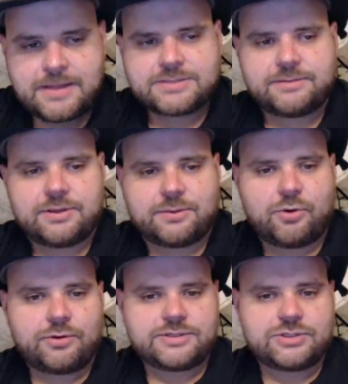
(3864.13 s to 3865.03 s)
some of the
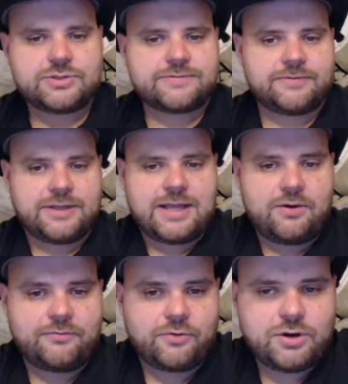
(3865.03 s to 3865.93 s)
components used for the
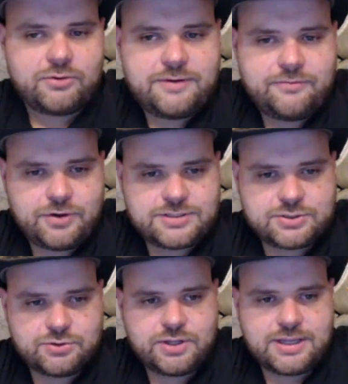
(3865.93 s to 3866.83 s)
California rifle because
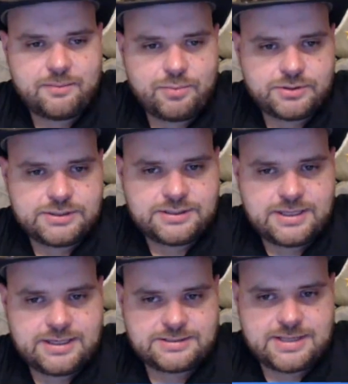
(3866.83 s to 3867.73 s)
they're looking at building
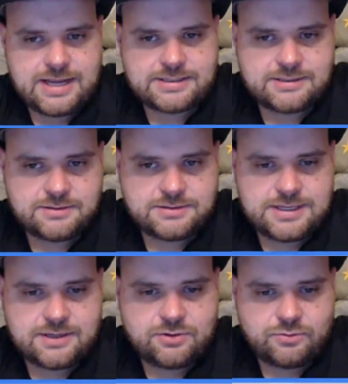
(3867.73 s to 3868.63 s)
an exact
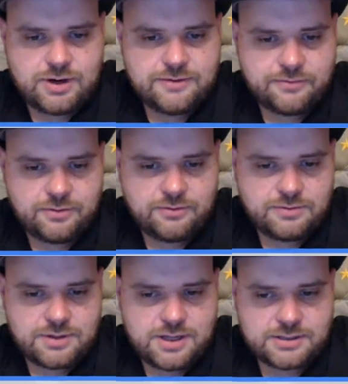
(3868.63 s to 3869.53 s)
identical rifle
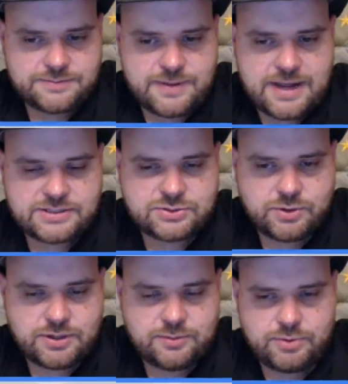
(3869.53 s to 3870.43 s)
to match the
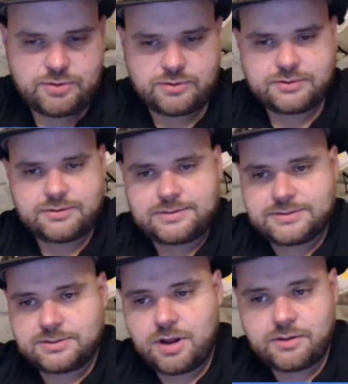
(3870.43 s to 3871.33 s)
one in the build. I was
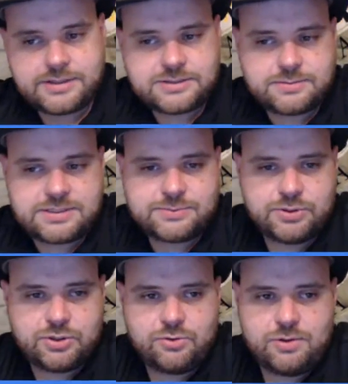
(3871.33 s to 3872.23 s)
like, oh, that's
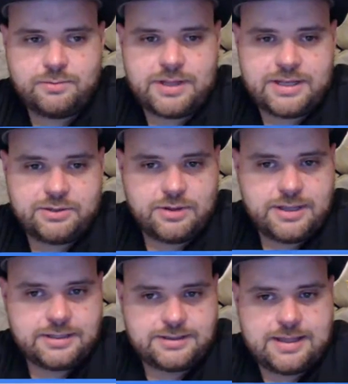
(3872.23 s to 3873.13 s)
pretty cool. I'm glad you
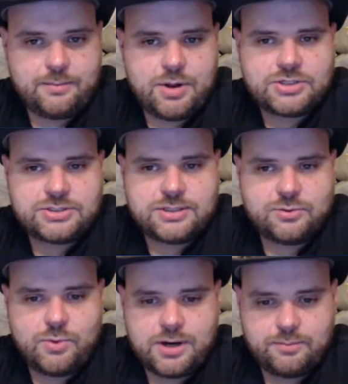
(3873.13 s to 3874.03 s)
like it that much that
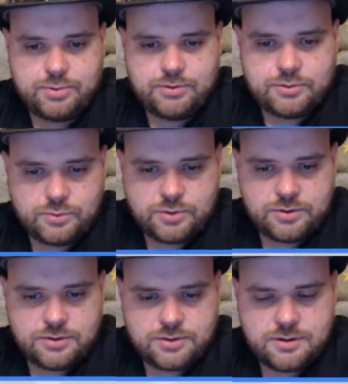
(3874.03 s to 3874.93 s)
you want to build one,
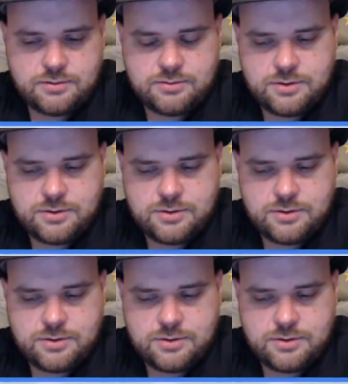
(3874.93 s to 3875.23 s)
you know?